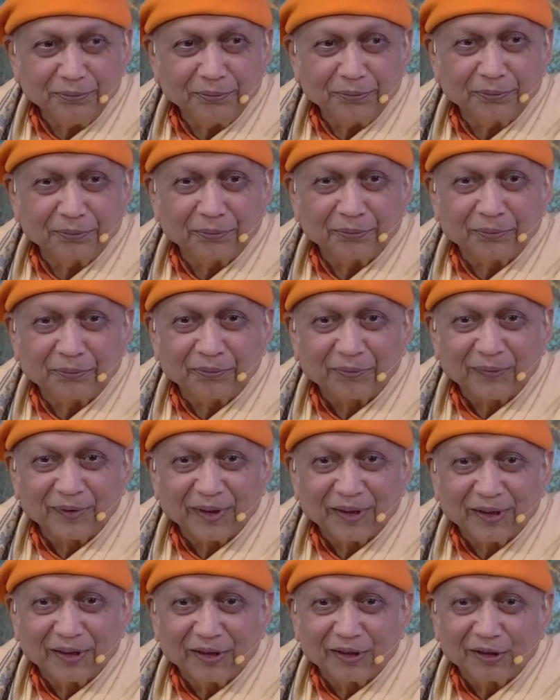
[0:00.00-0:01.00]
Hmm.
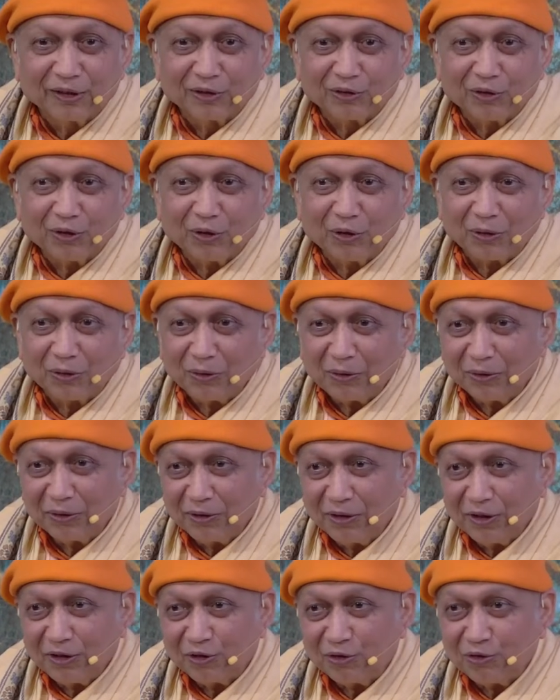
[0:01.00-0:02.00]

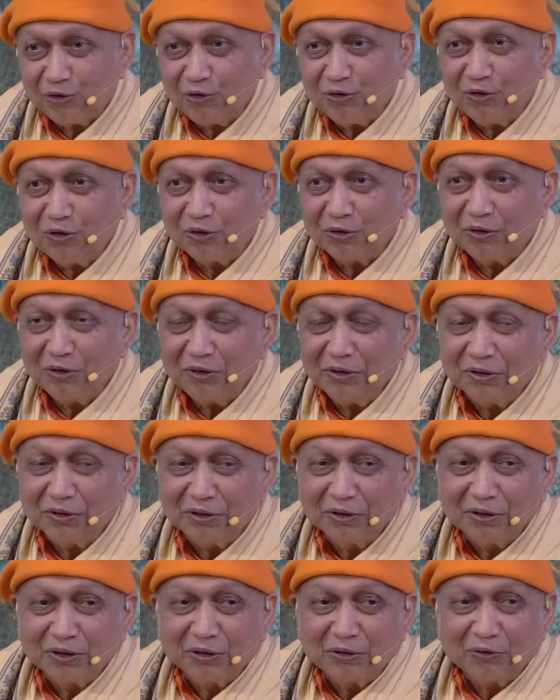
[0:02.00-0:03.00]
So the
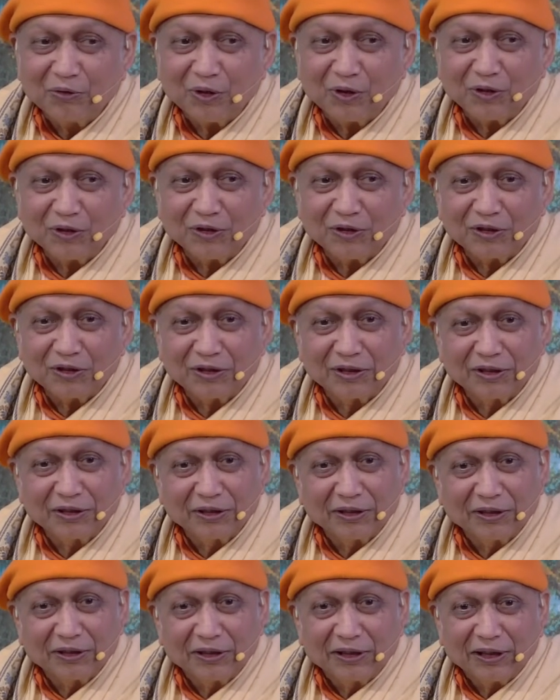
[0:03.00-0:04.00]
school
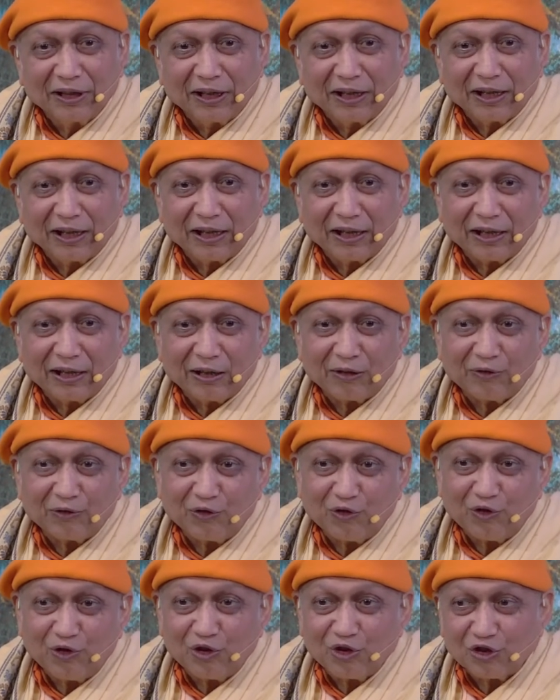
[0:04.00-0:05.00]
was, uh,
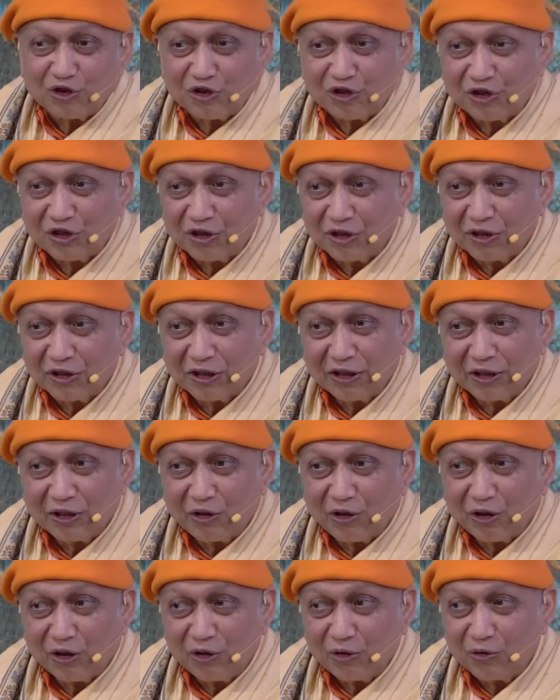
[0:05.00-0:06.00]
of course,
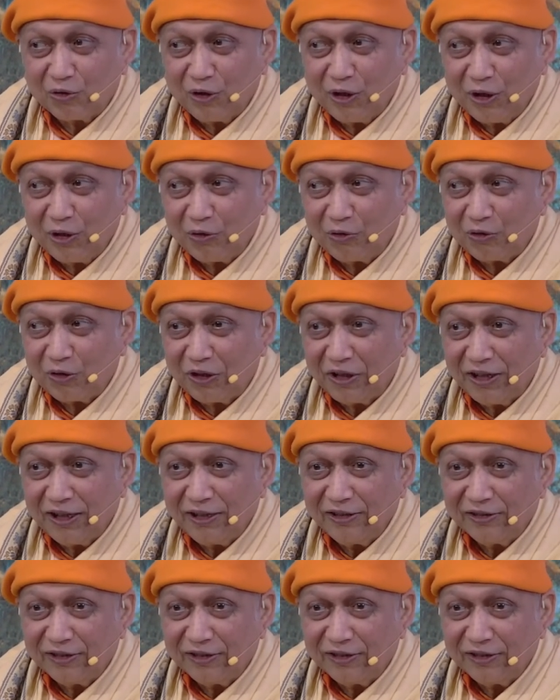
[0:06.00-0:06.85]
not going to